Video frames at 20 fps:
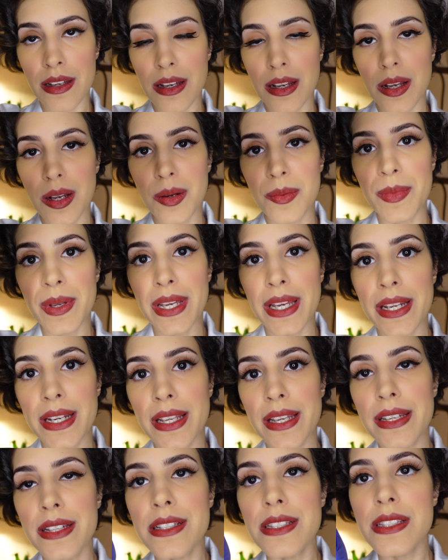
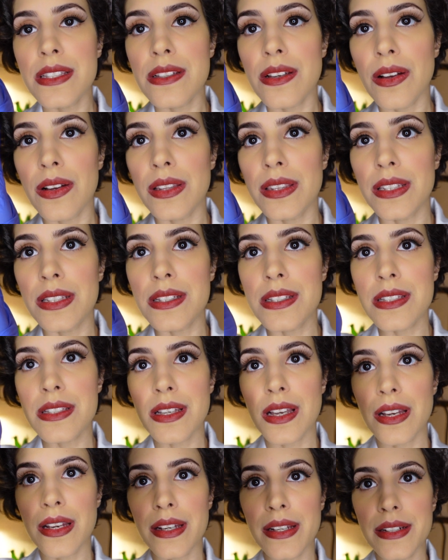headaches on this
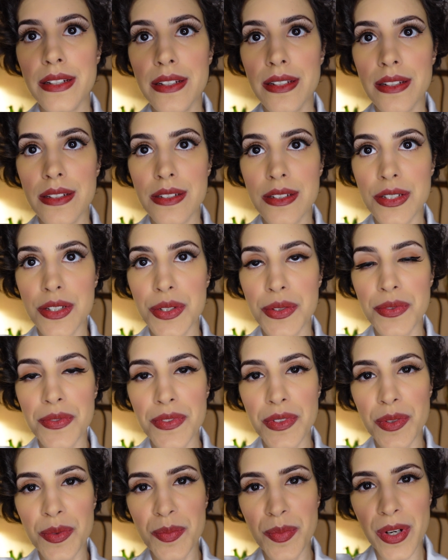side. Do you
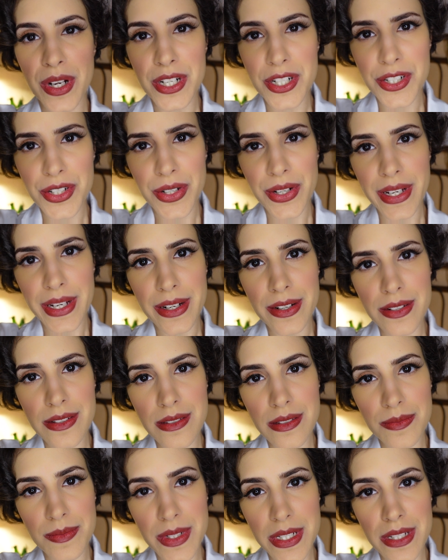feel pressure here
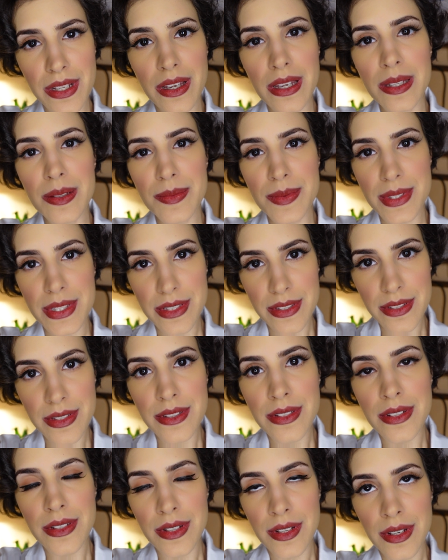sometimes?
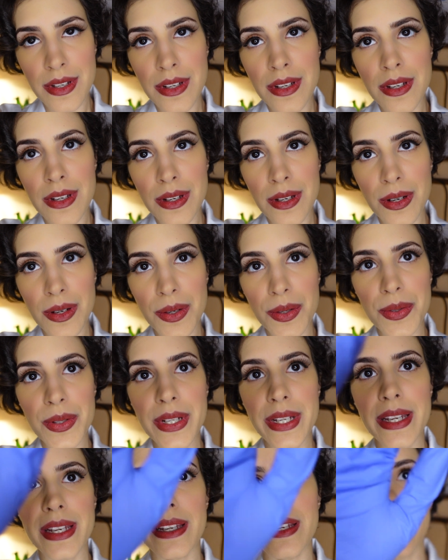
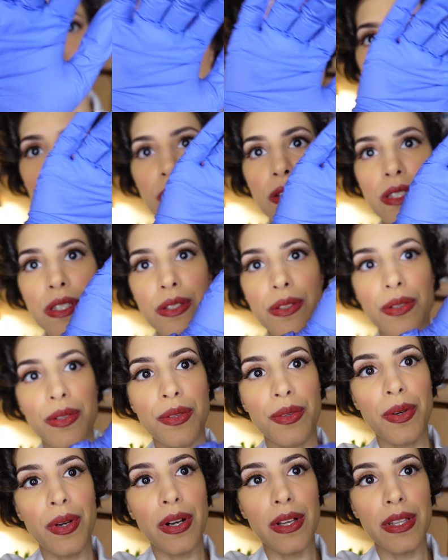Okay, and
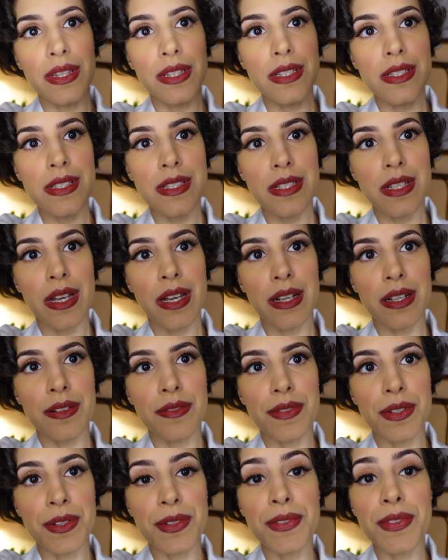also on this side
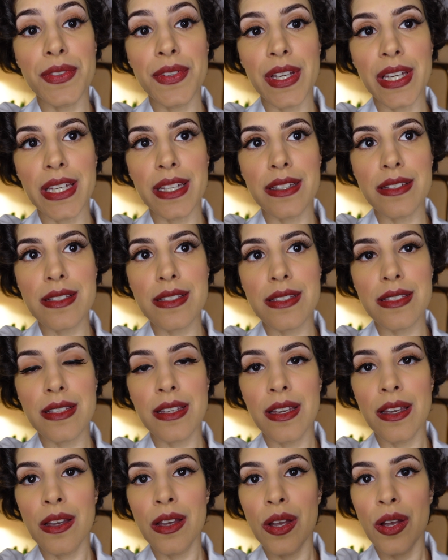of your face
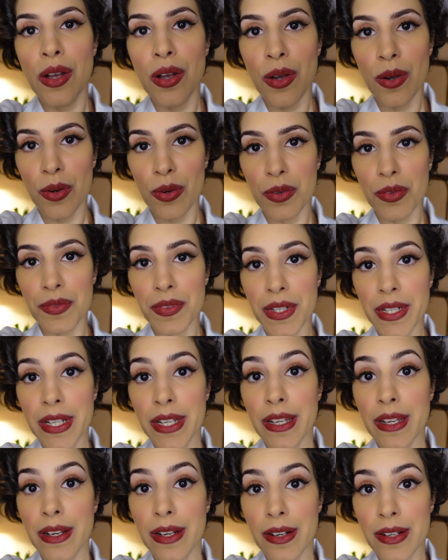over
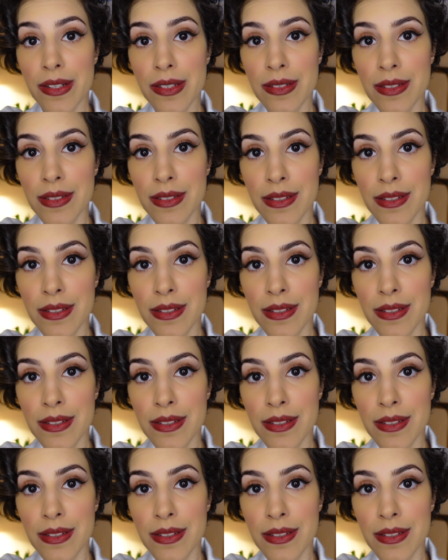here,